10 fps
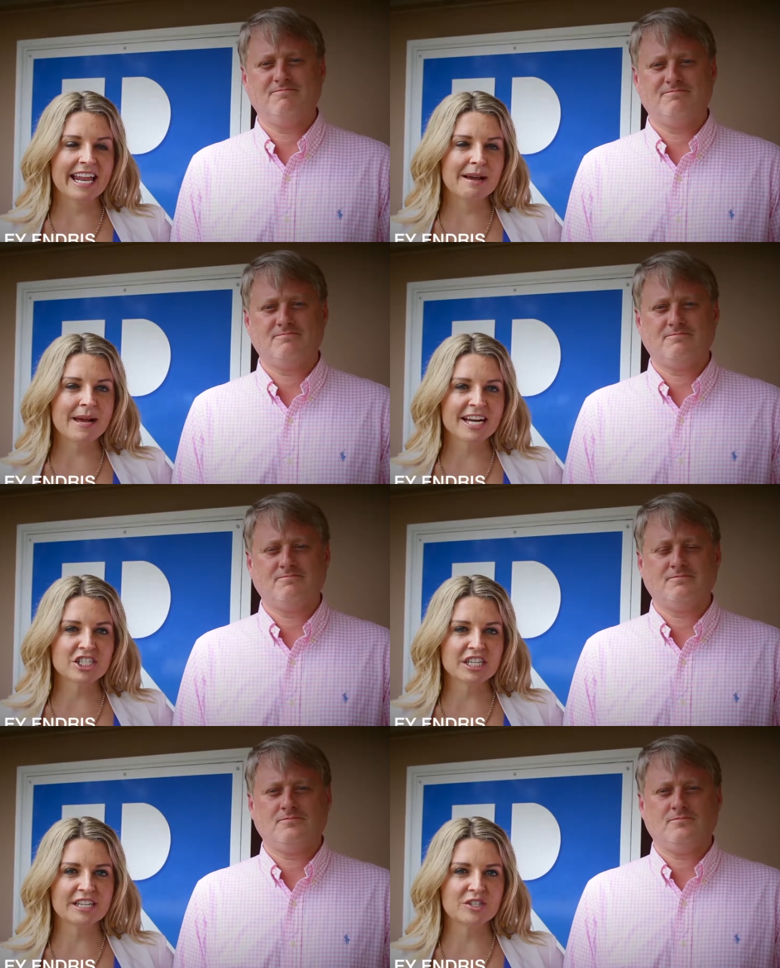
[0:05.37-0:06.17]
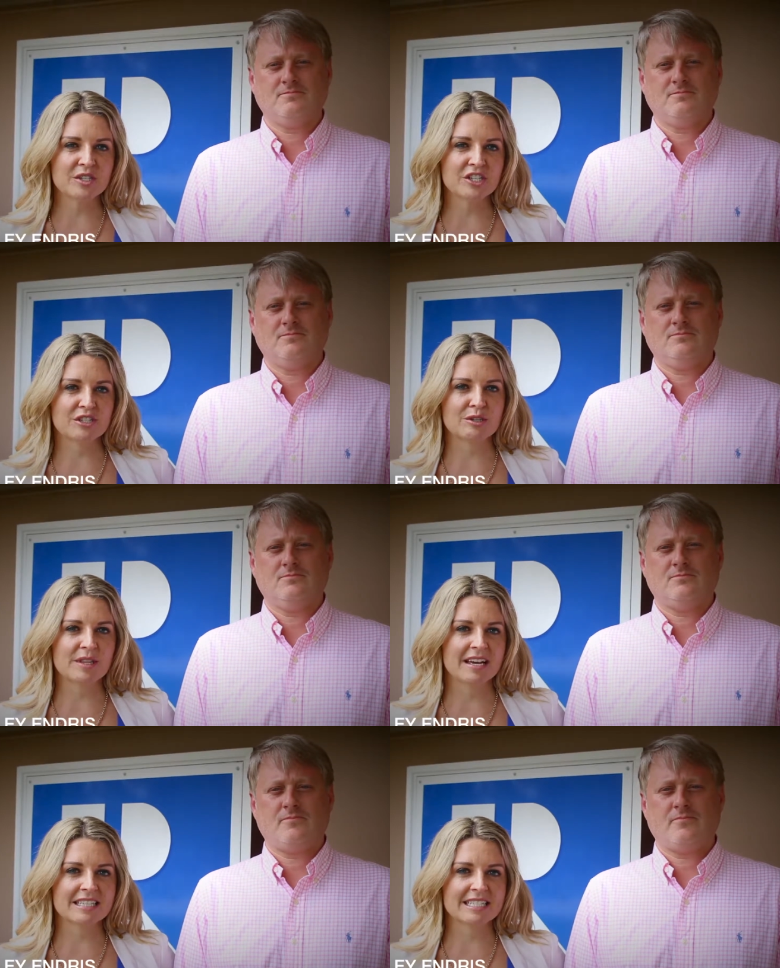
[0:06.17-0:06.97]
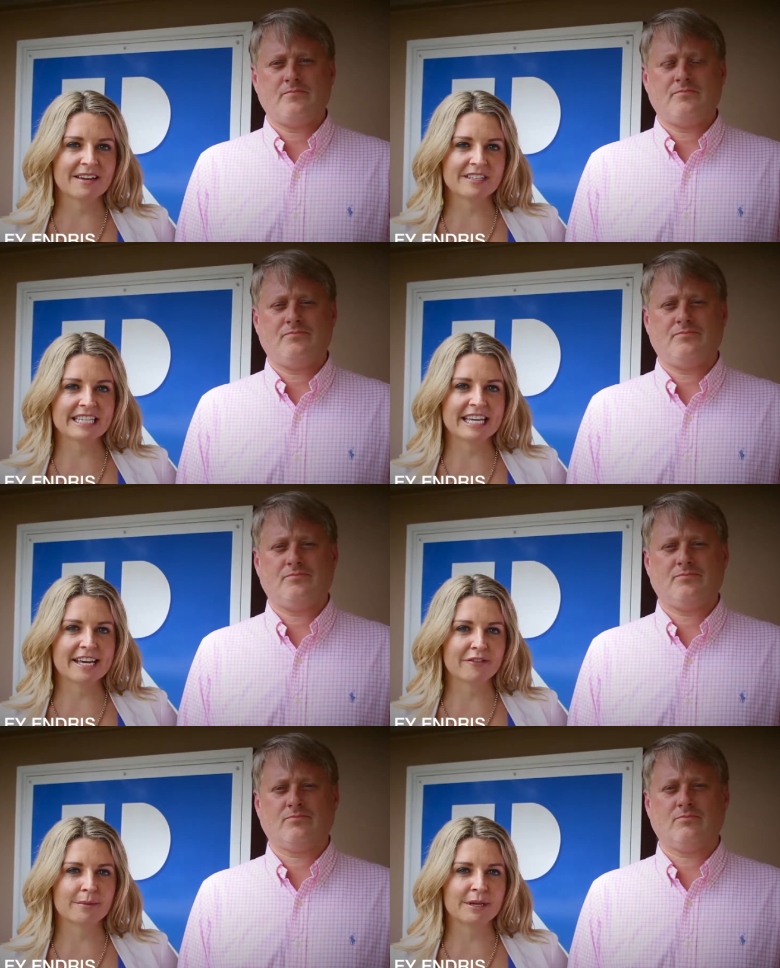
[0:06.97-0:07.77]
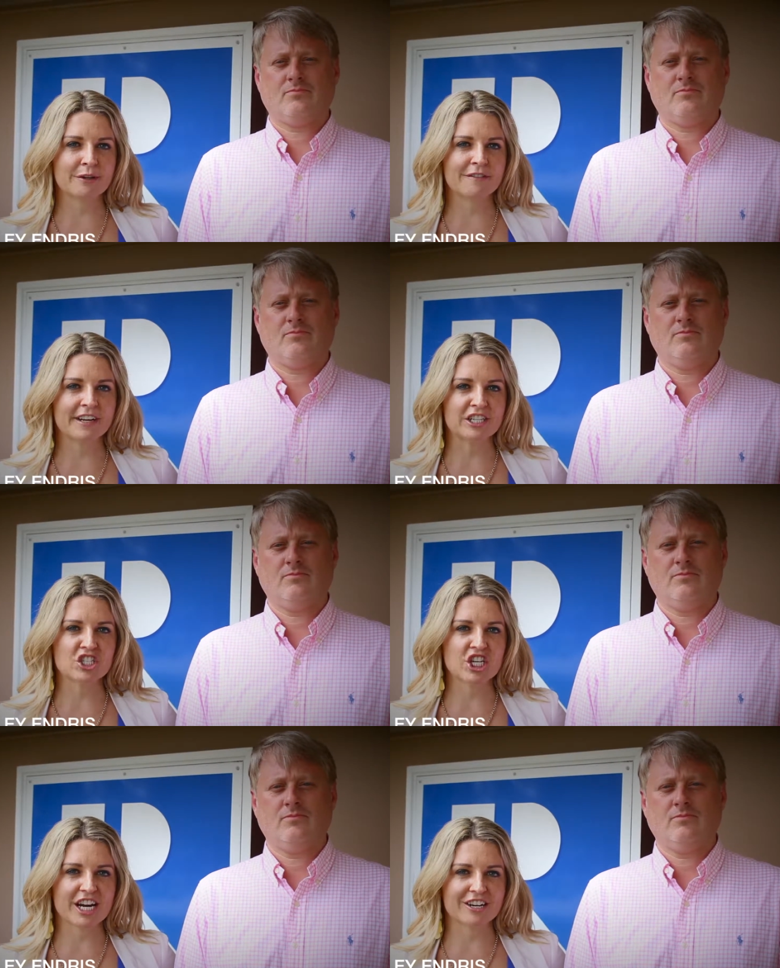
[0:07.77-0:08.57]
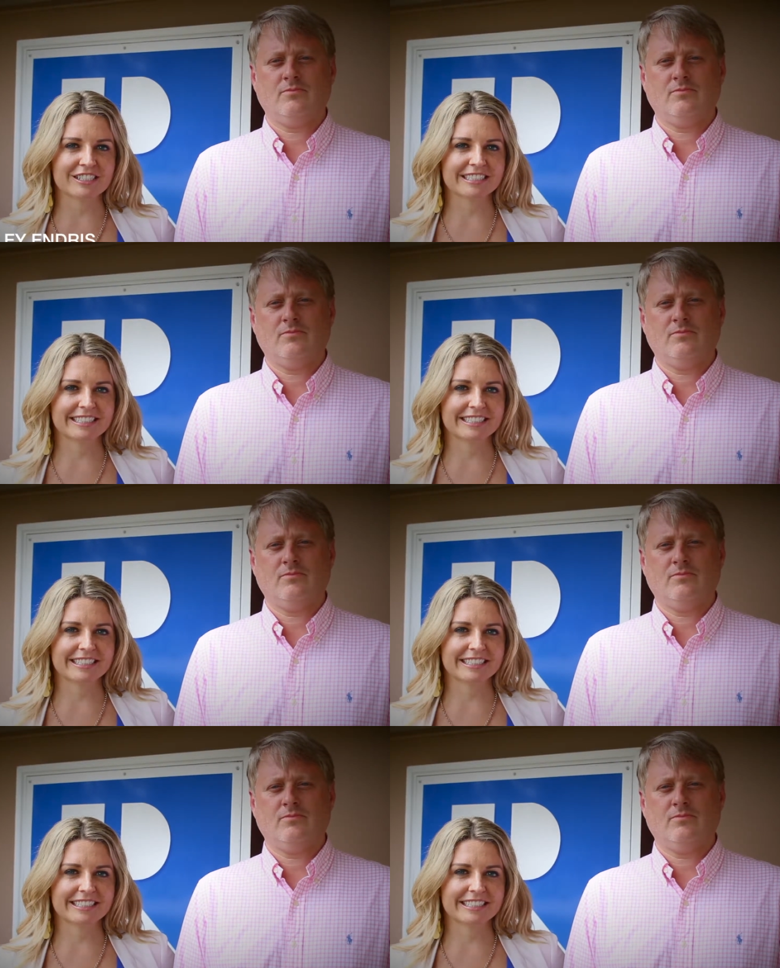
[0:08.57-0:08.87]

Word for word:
Speaker 1: I'm Ashley Andrus, your 2017 Governmental Affairs Chair.